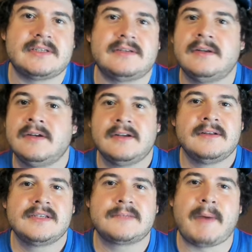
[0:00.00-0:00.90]
And
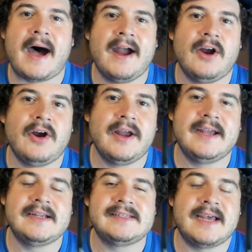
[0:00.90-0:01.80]
Spire
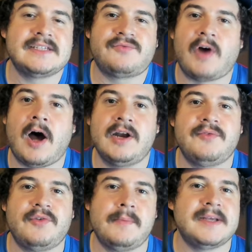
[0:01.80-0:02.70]
is as fond
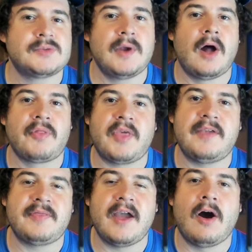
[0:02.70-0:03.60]
of him as we all
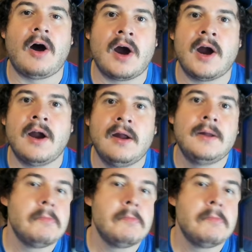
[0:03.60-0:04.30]
think they are.